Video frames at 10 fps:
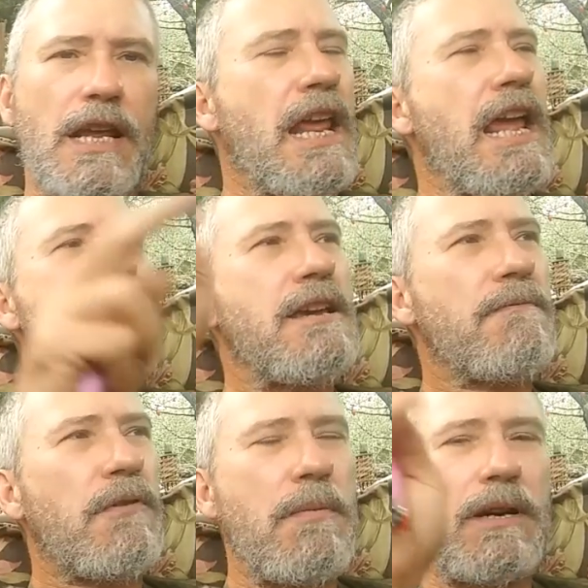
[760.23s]
And
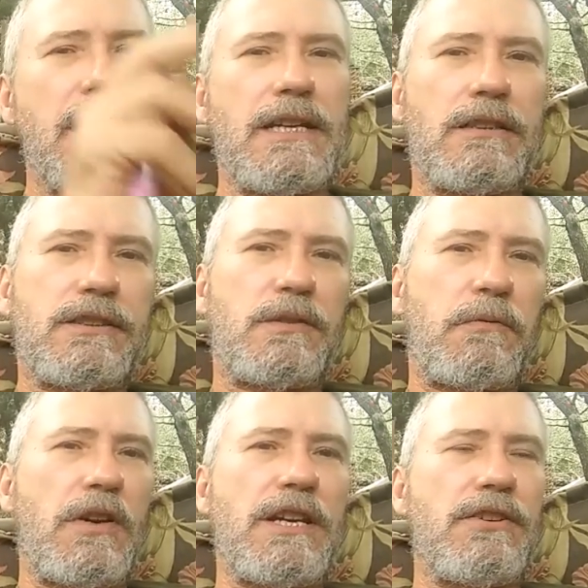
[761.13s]
everybody else is
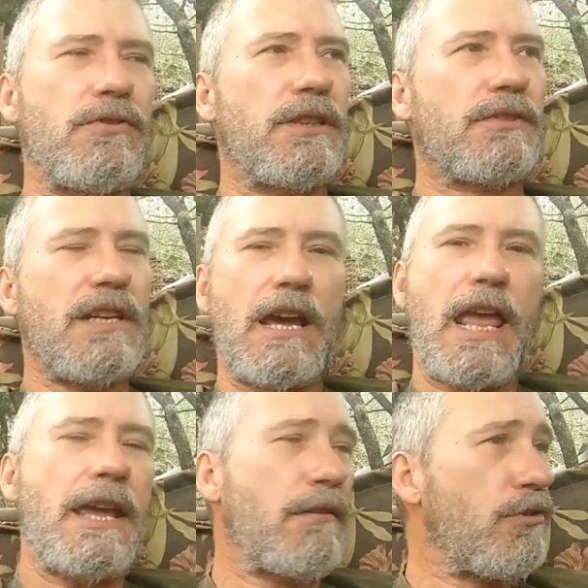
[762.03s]
free to do this. Now,
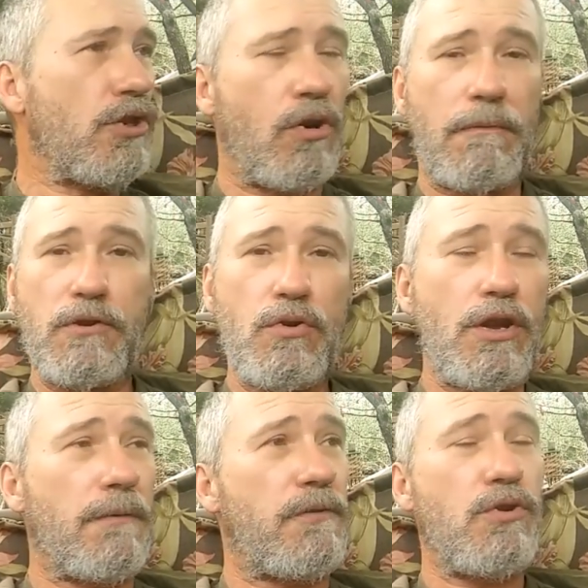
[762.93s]
hey, you know, if you
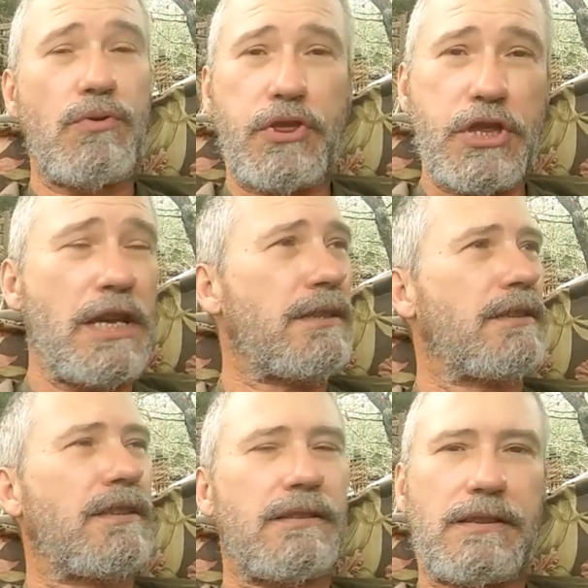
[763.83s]
if you think
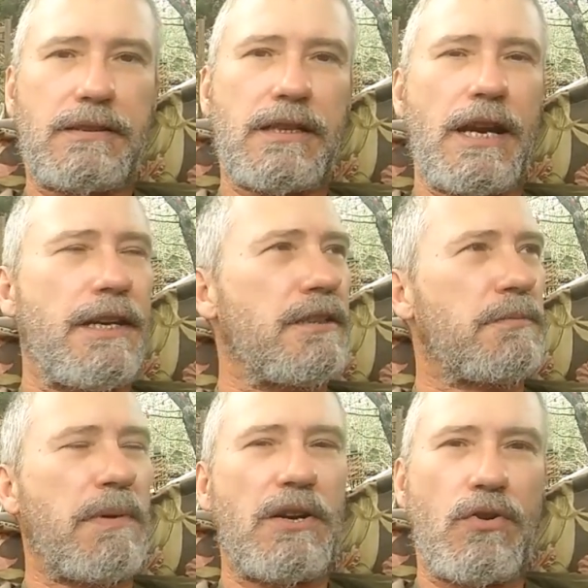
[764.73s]
that this society
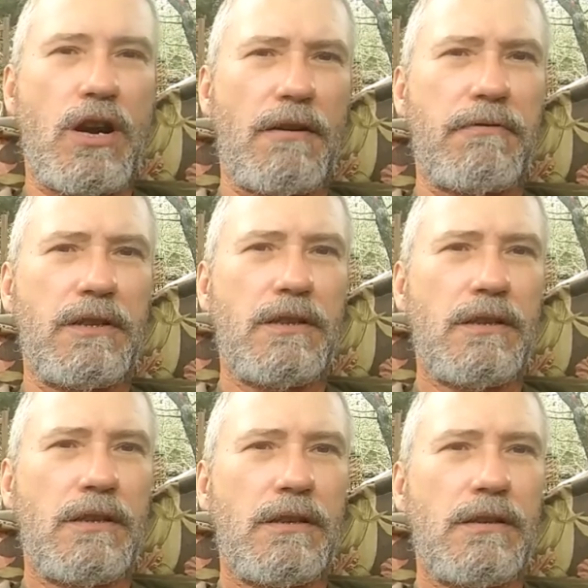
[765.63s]
is better off
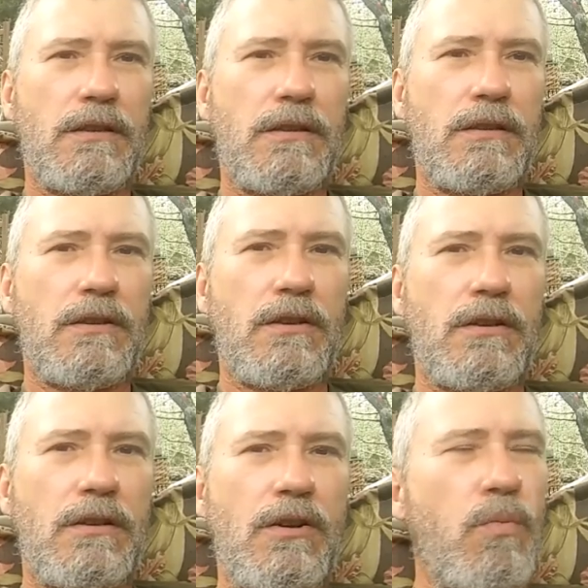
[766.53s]

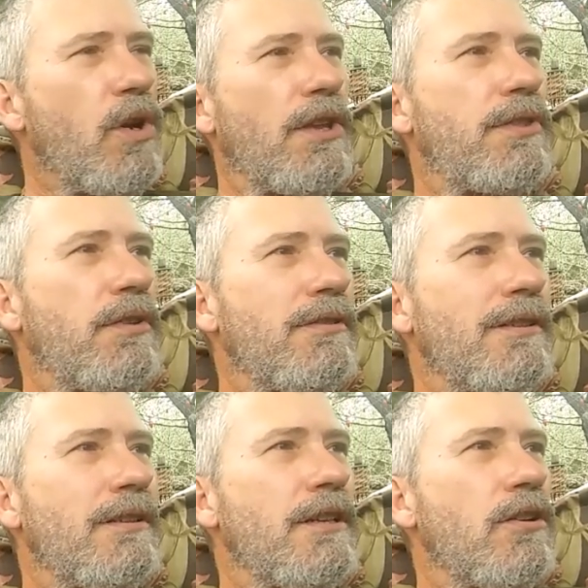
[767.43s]
with,
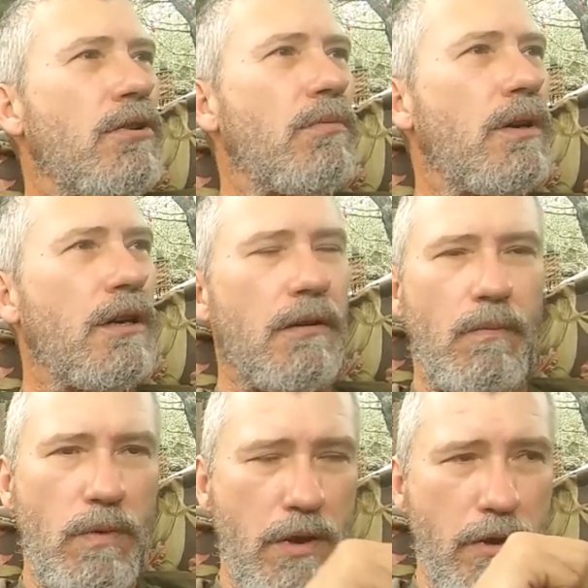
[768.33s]
you know, uh,